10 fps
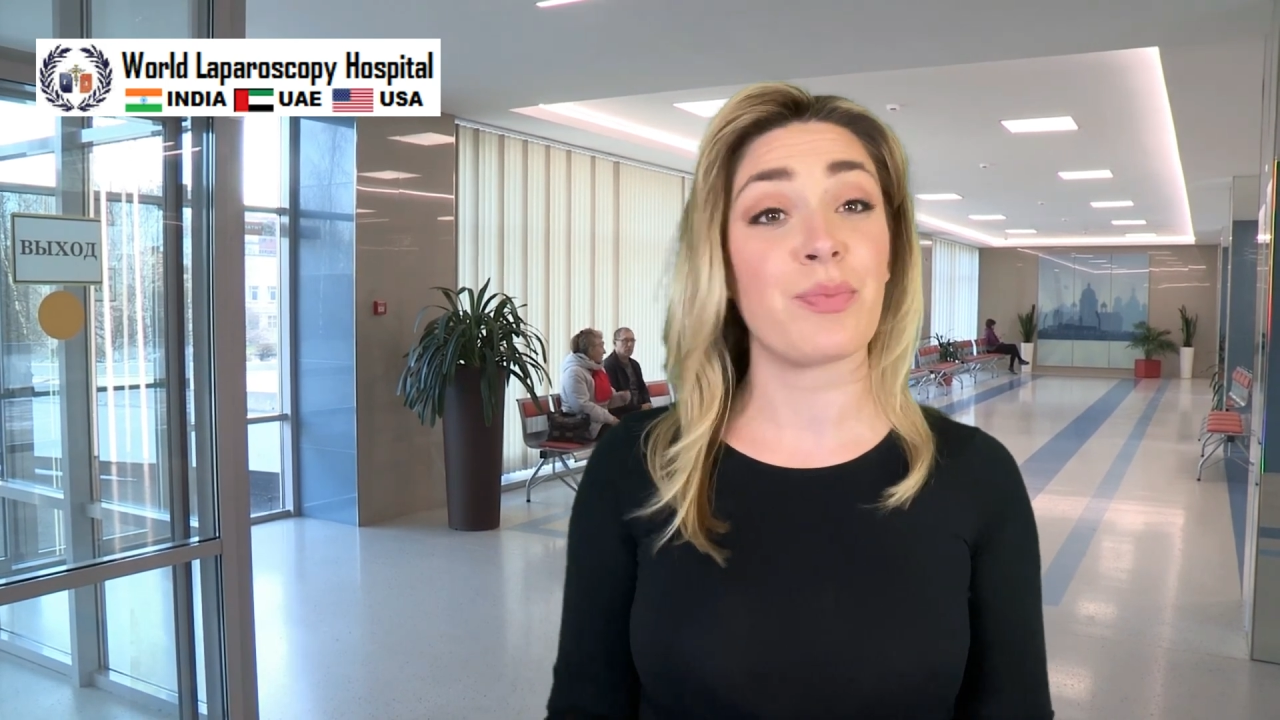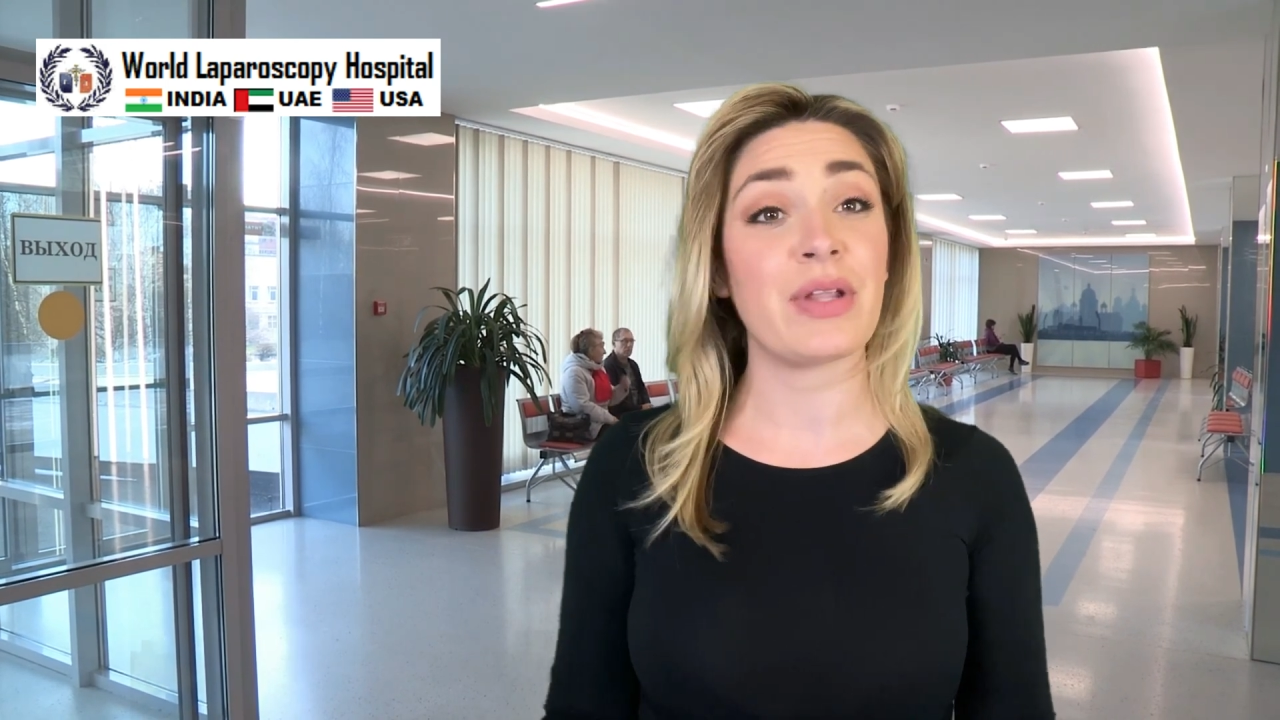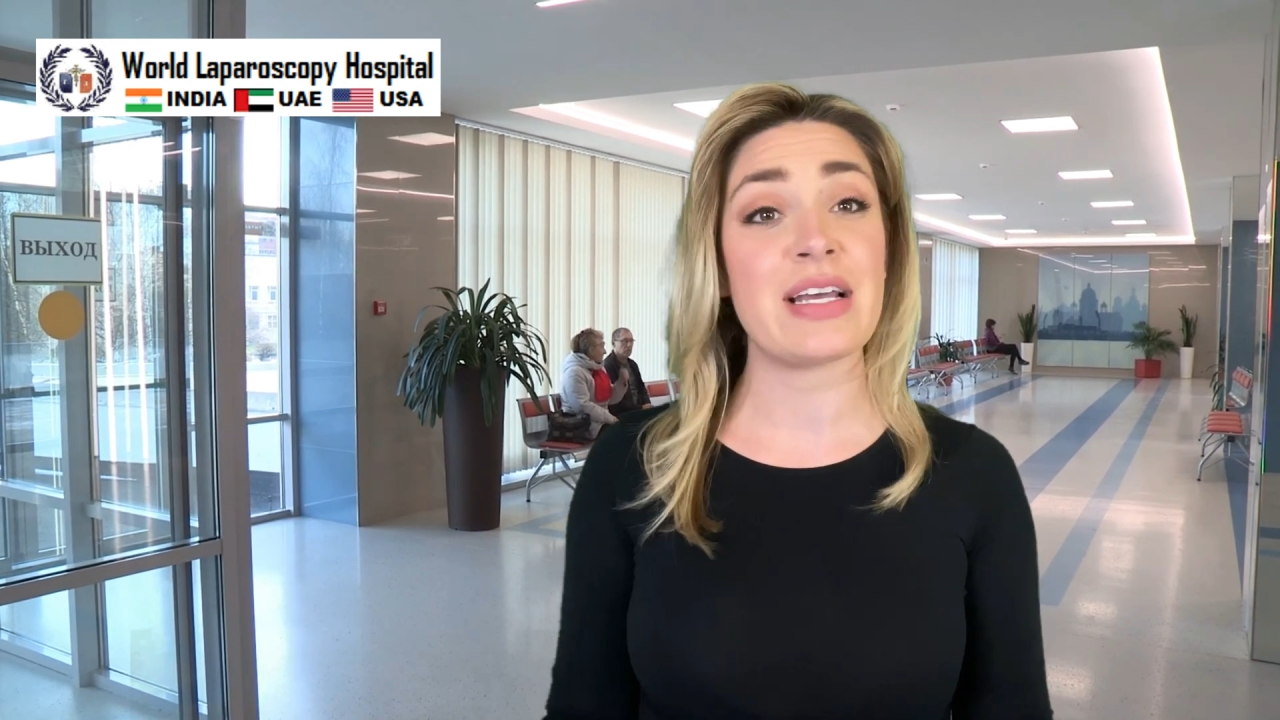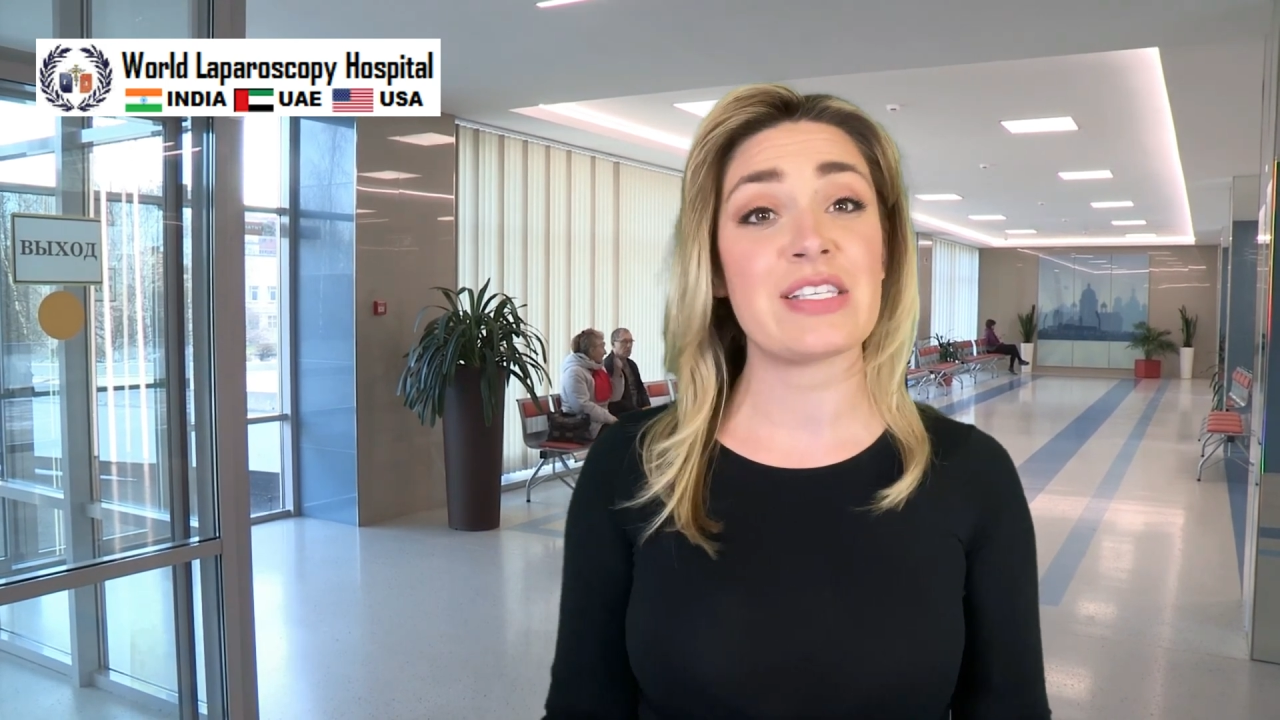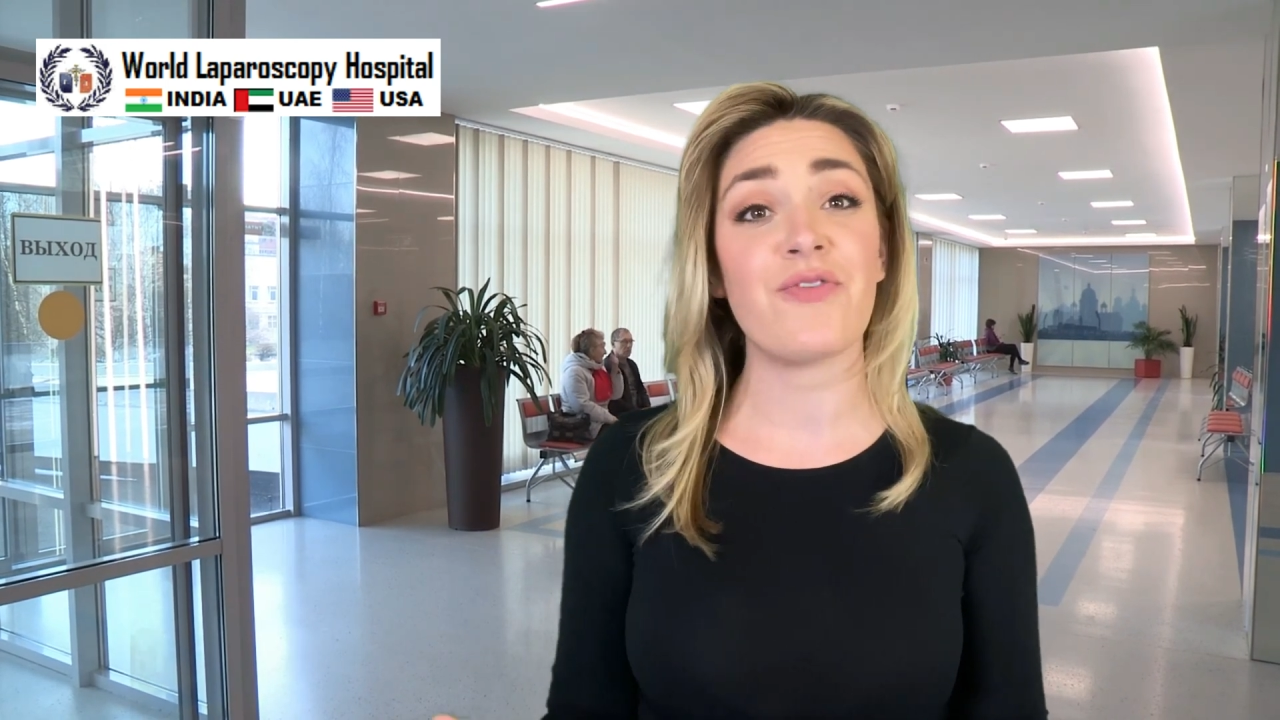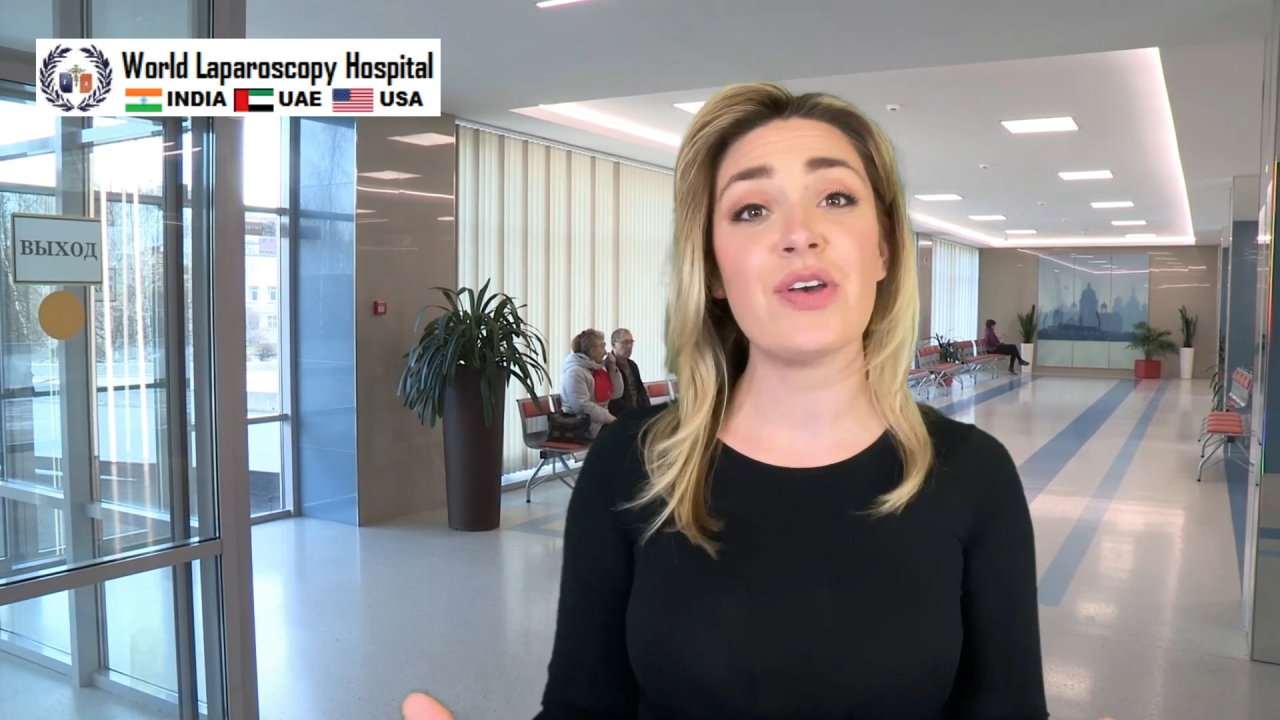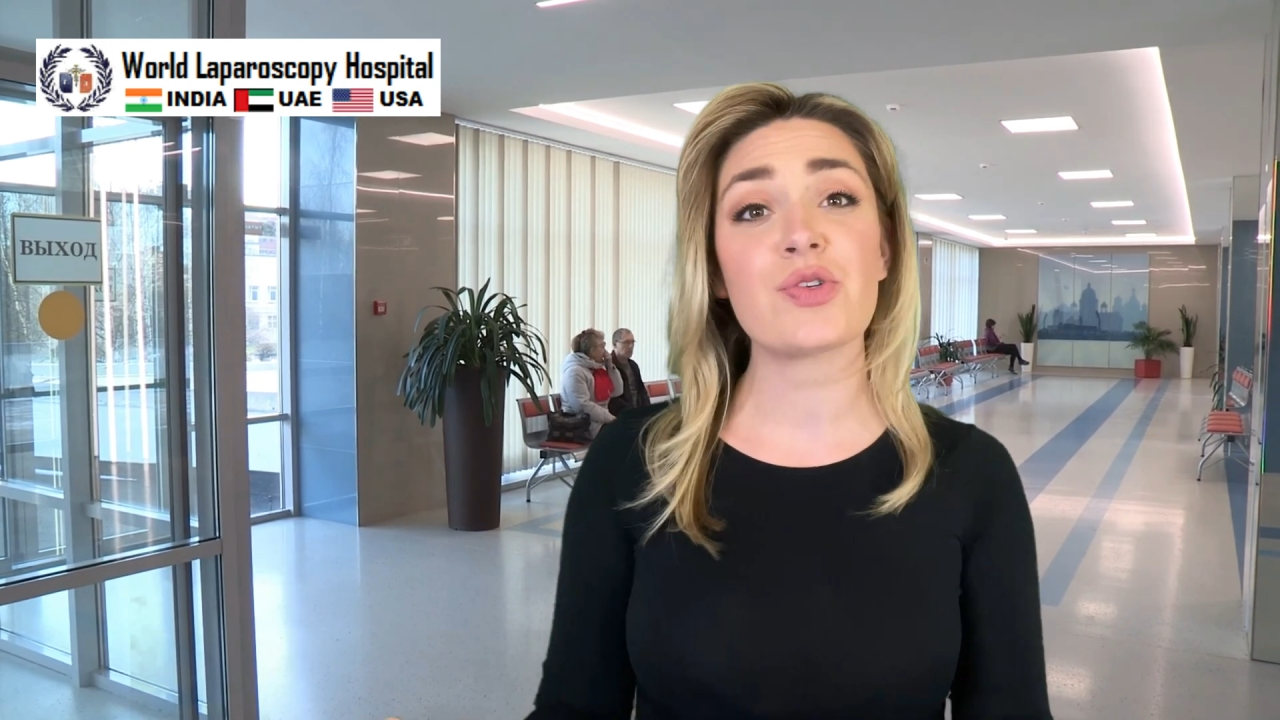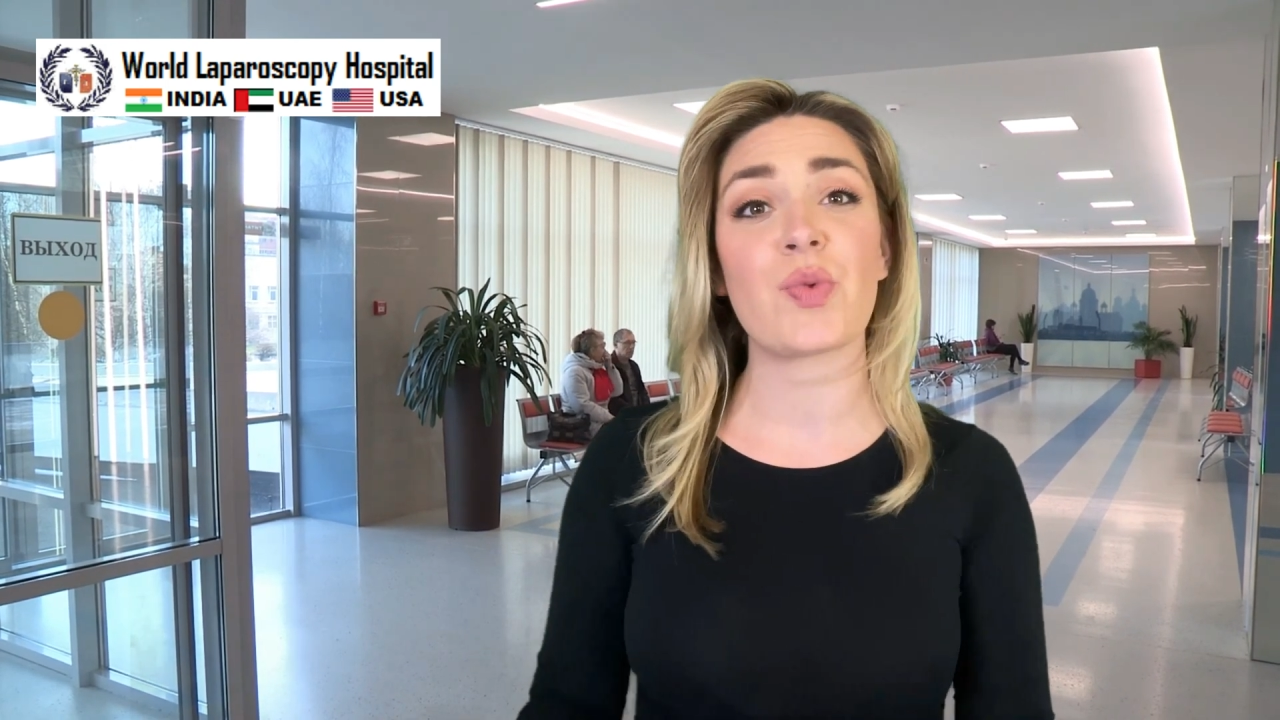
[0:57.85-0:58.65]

place feels